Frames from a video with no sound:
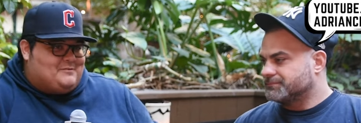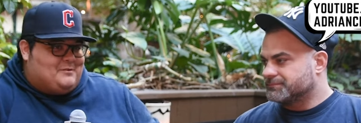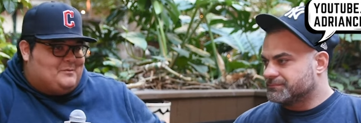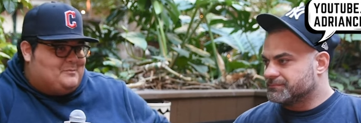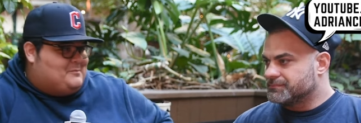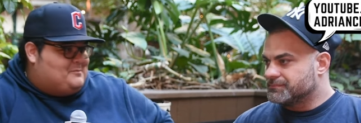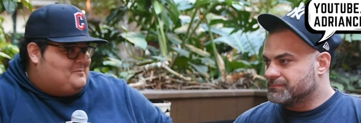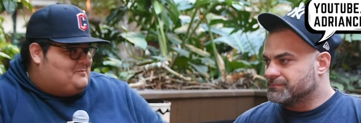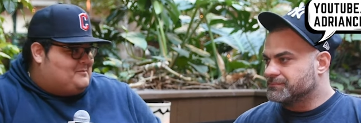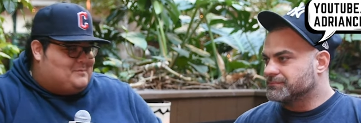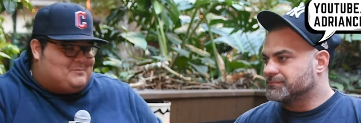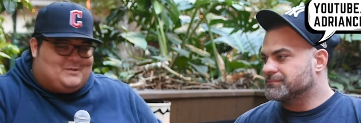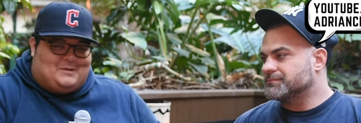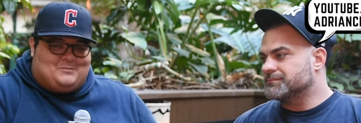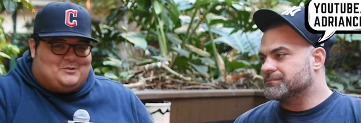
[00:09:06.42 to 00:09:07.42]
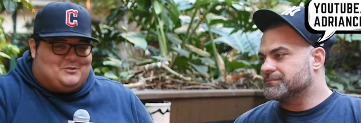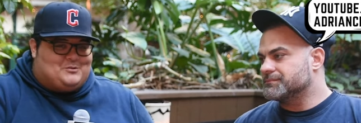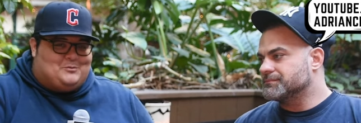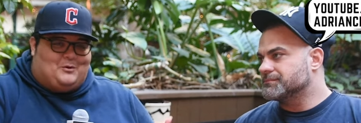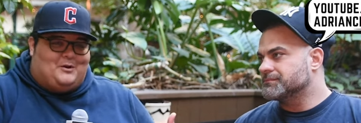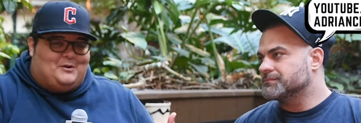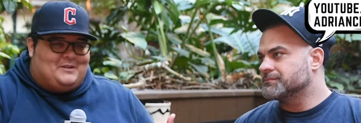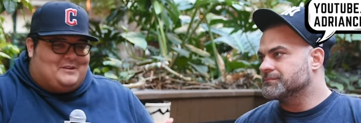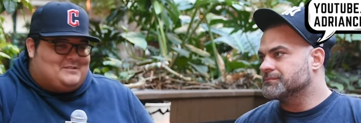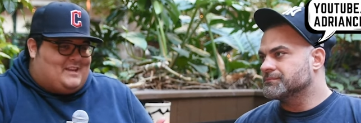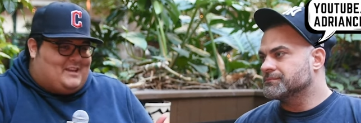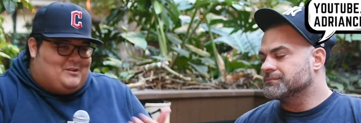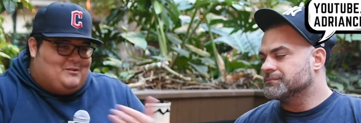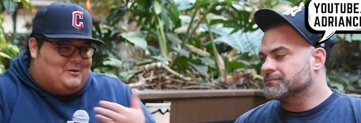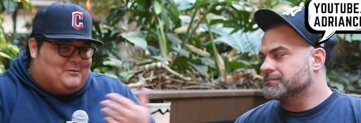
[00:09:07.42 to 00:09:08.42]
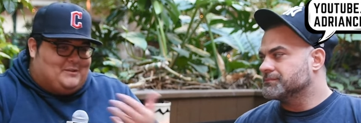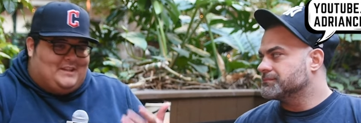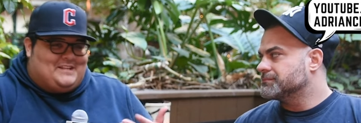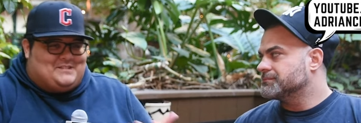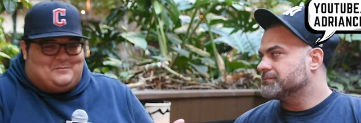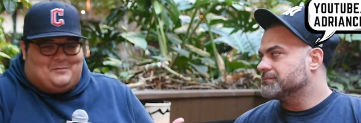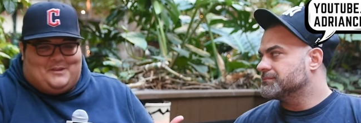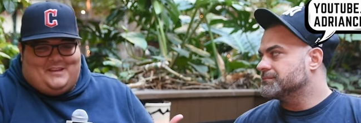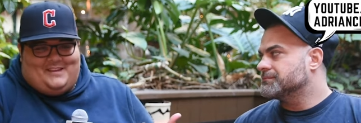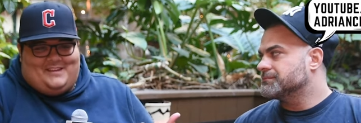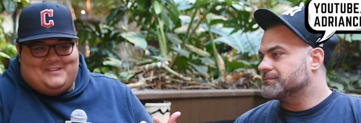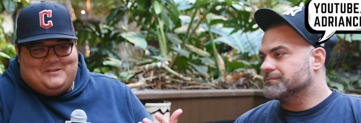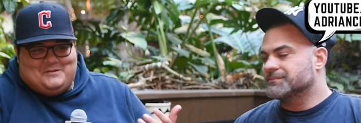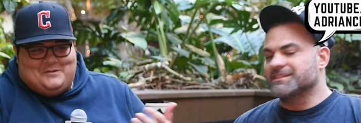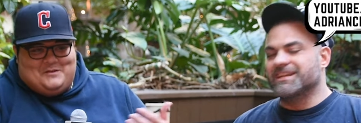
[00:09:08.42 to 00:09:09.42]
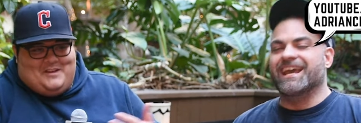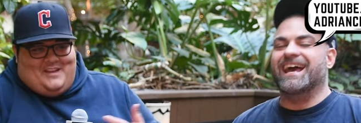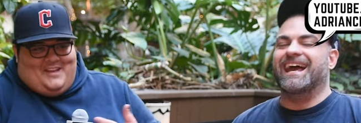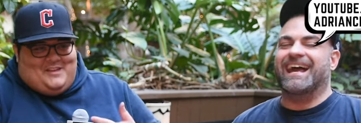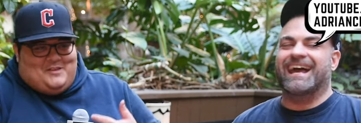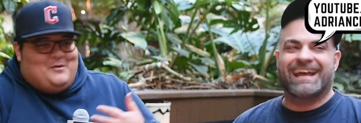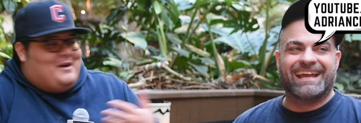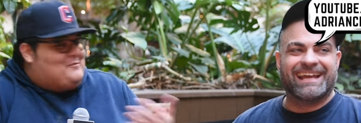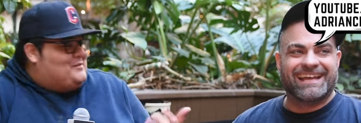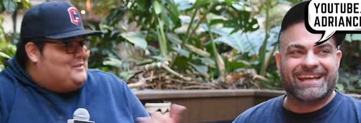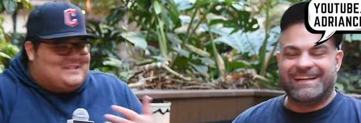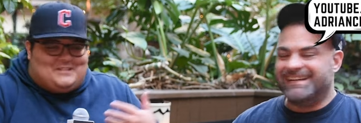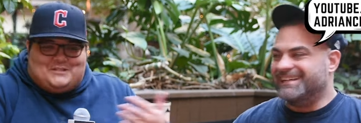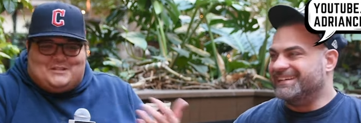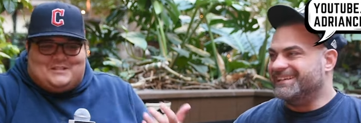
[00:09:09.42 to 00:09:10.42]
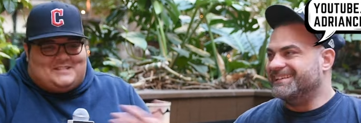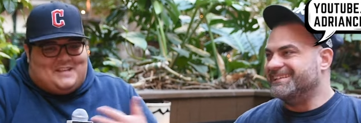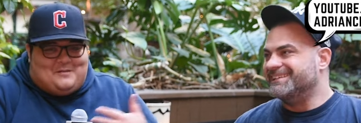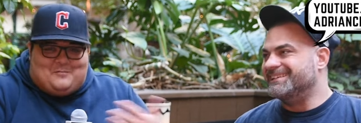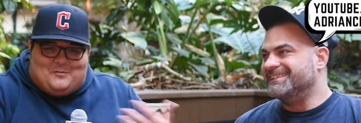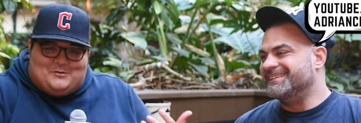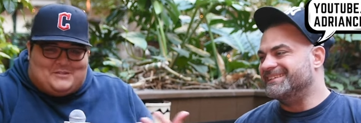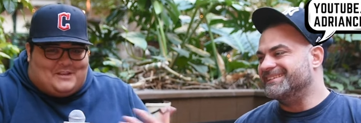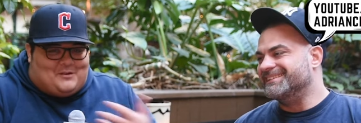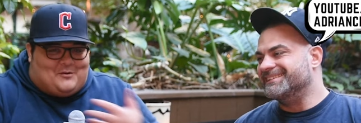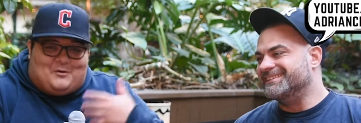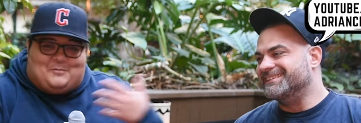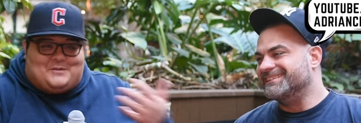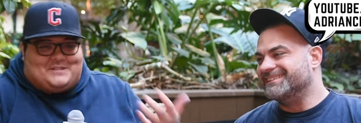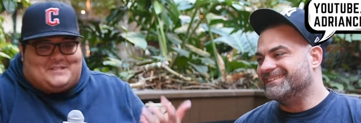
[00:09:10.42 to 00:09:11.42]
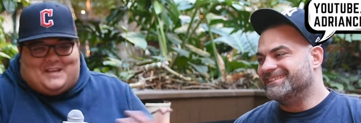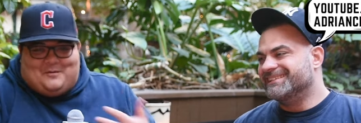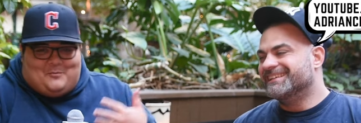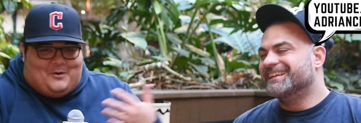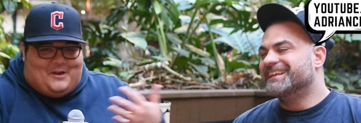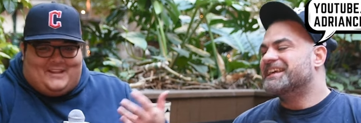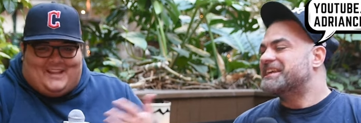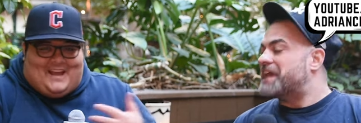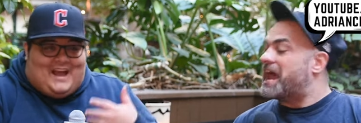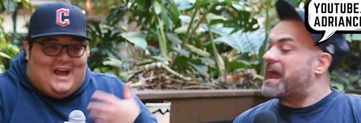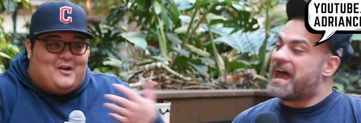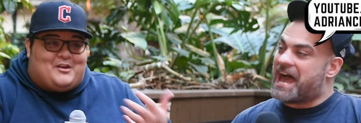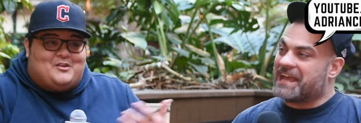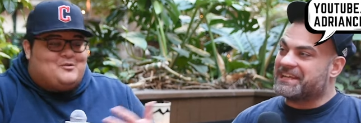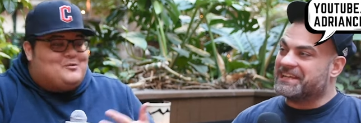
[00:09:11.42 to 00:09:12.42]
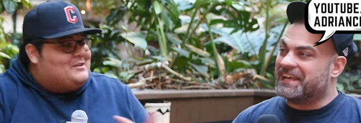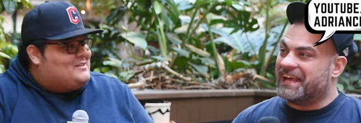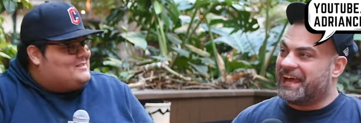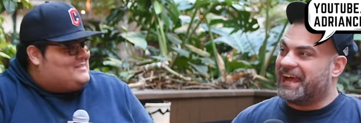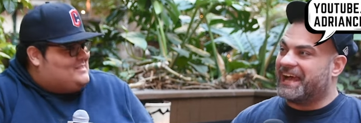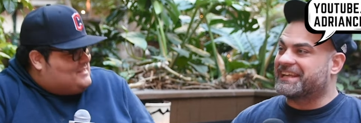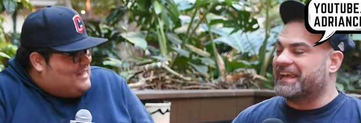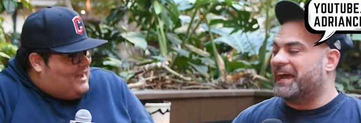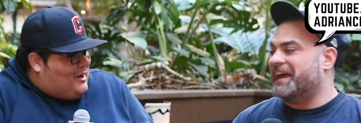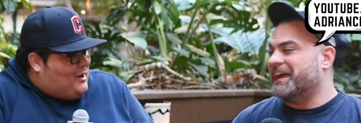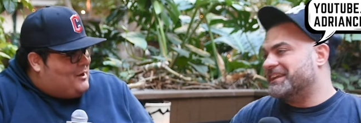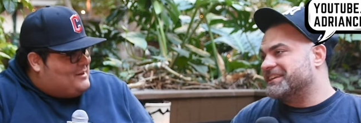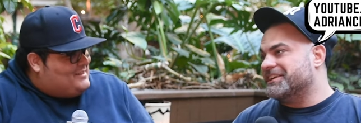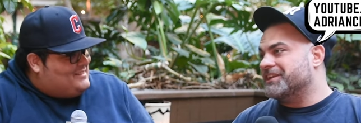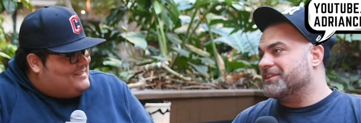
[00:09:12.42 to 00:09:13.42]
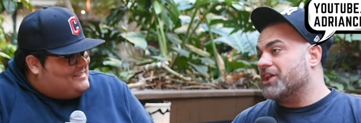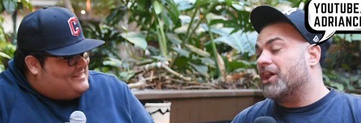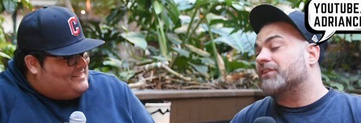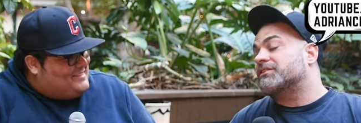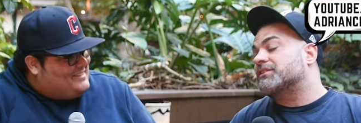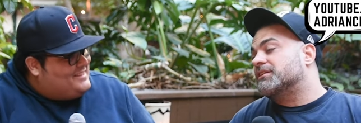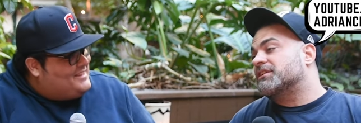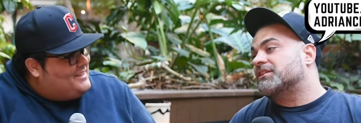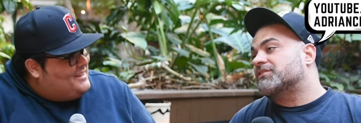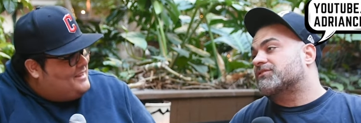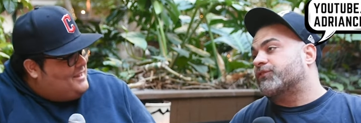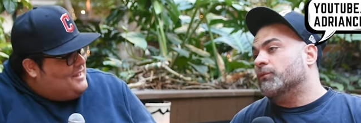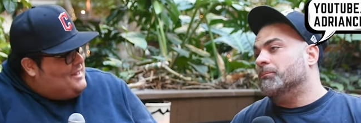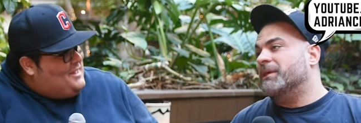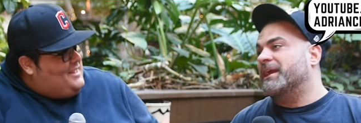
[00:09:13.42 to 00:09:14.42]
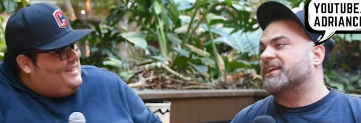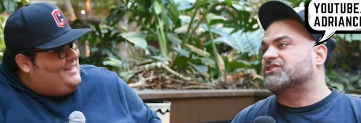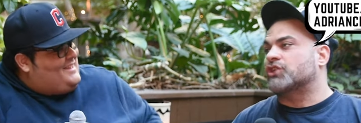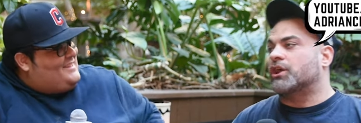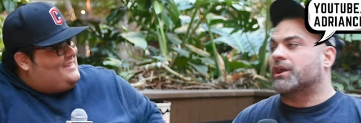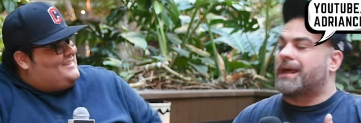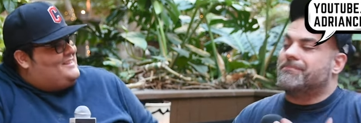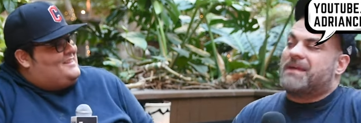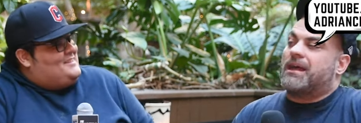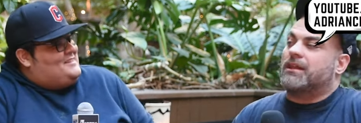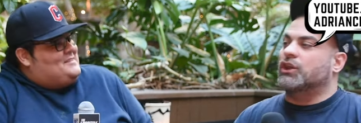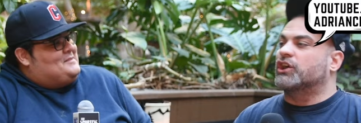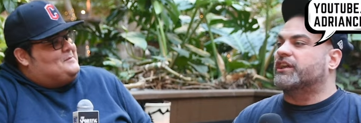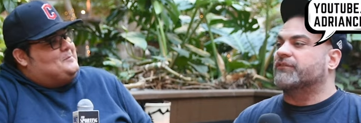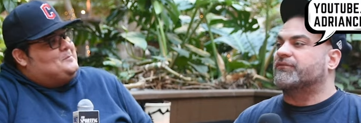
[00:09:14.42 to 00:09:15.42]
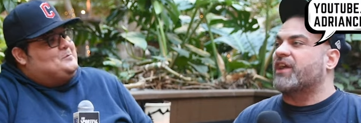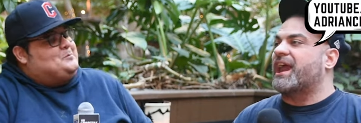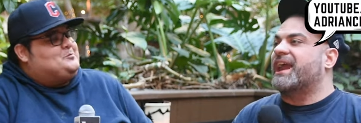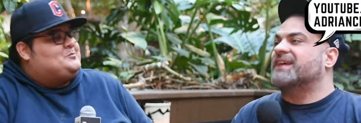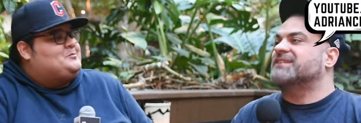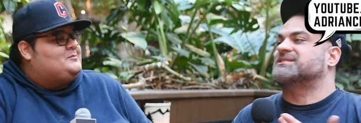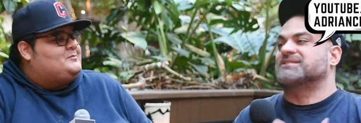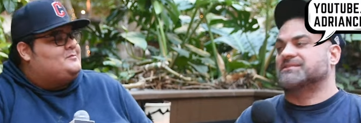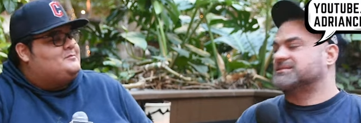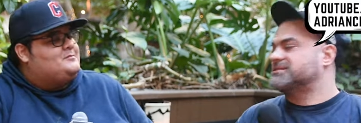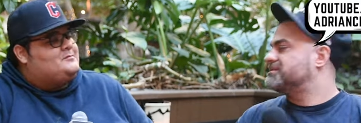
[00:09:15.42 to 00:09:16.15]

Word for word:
Speaker 1: them. Sometimes they're too old. I was like, you don't relate to me. you haven't listened to the same music, grew up the same way. Like, yeah, how can you
Speaker 2: in this? is I, hard? You know, for me, it's hard. I'm not looking for answers.